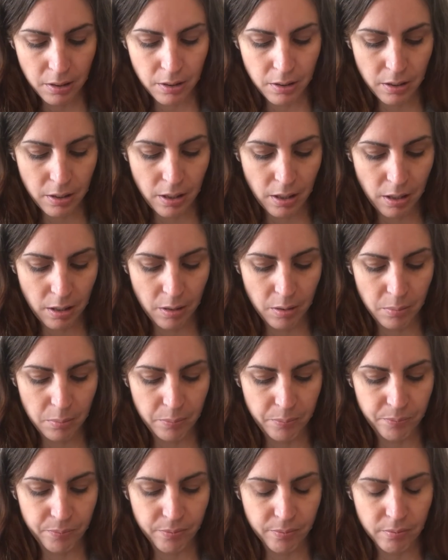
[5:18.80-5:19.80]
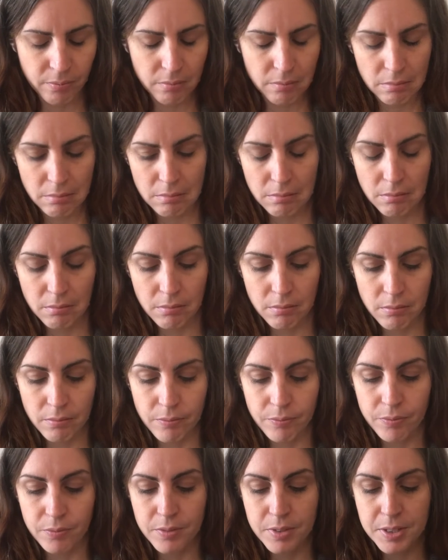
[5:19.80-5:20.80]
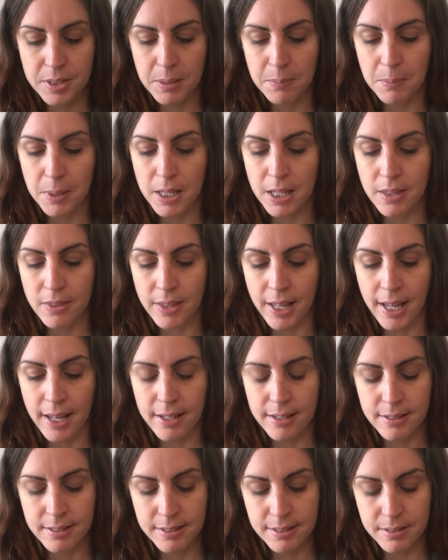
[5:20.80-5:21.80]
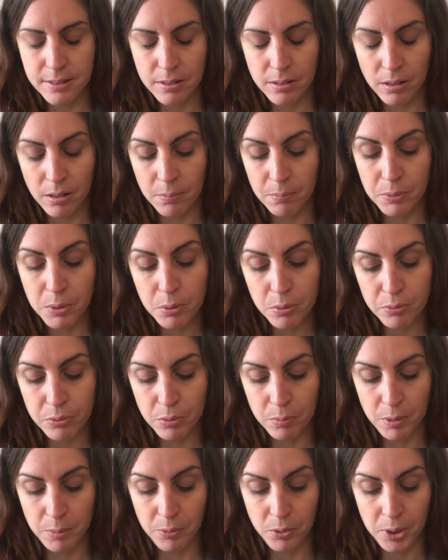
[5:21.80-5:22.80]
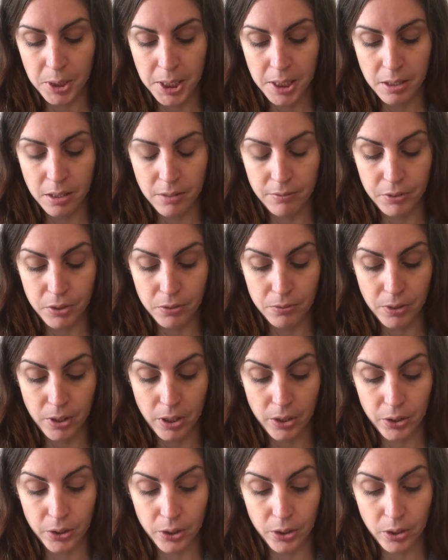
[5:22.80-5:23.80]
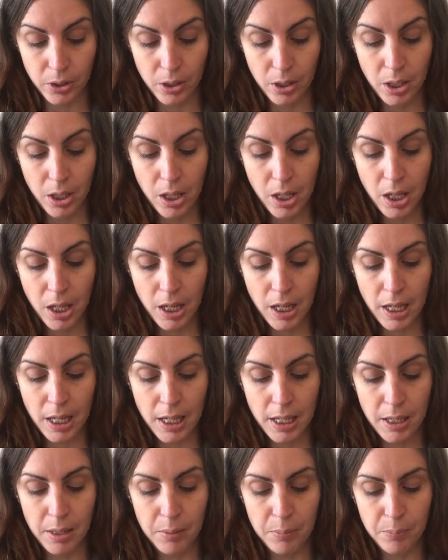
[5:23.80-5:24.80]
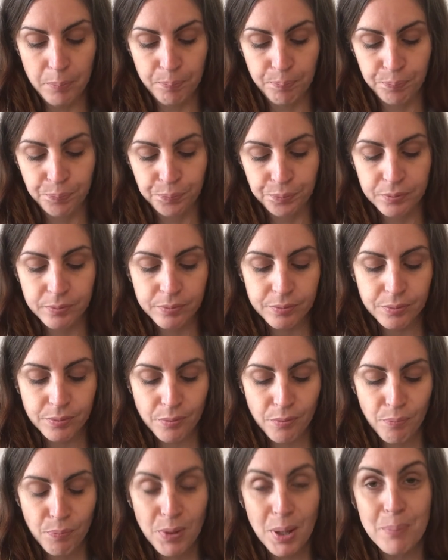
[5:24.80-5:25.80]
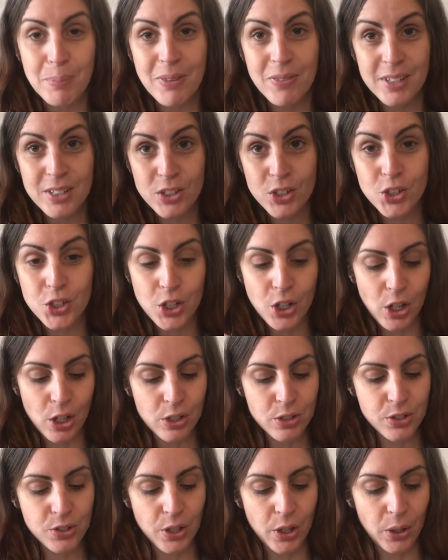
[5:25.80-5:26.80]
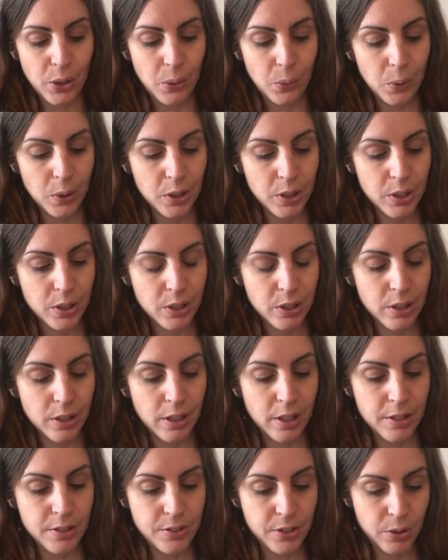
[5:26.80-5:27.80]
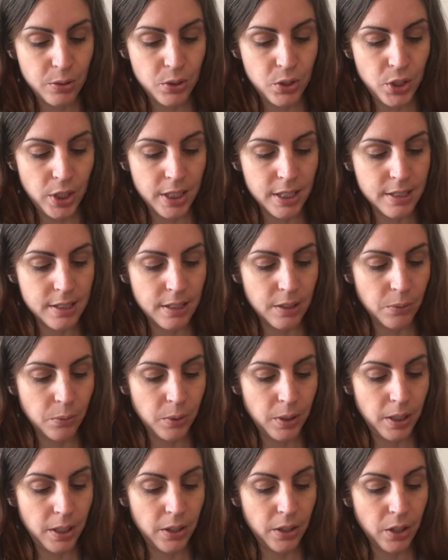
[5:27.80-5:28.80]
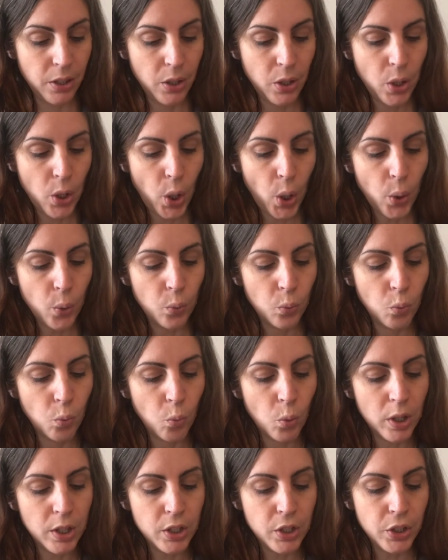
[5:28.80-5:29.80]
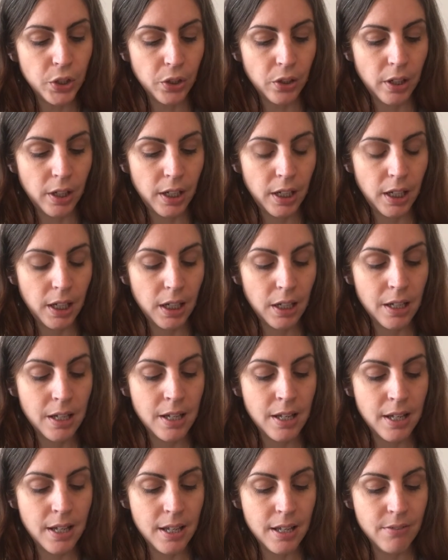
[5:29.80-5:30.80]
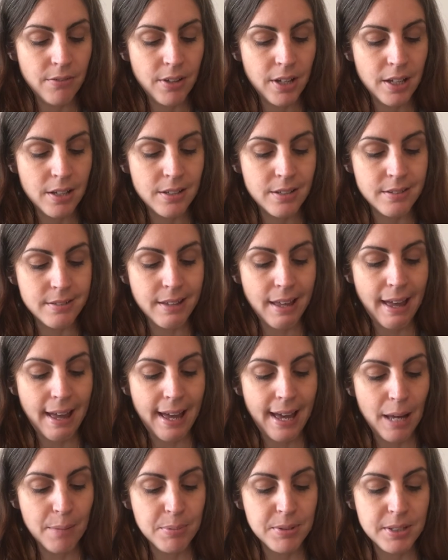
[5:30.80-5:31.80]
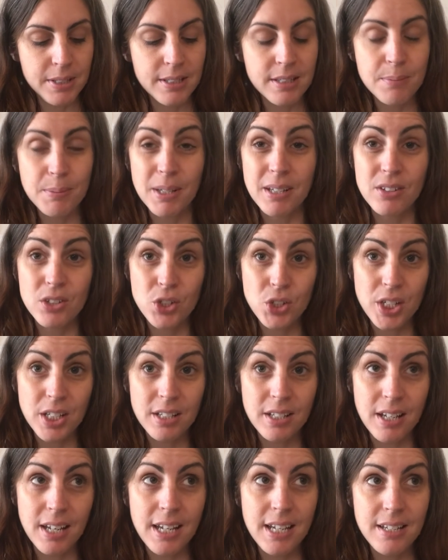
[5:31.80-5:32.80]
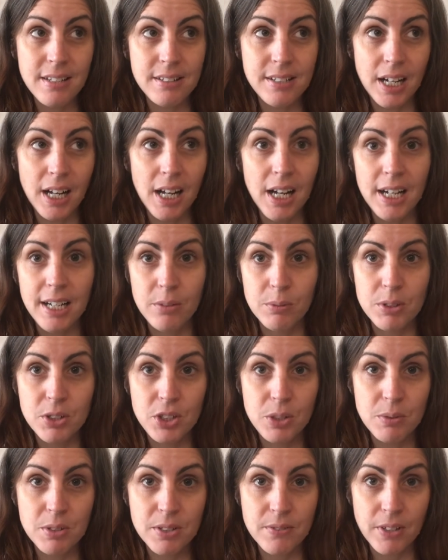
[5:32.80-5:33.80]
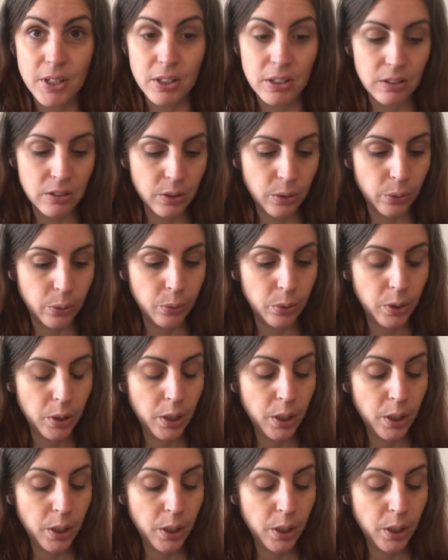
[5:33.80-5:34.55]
to me, that is a beautiful memory of your father. But then she also associates it with wondering if his absence, because he died when she was very little,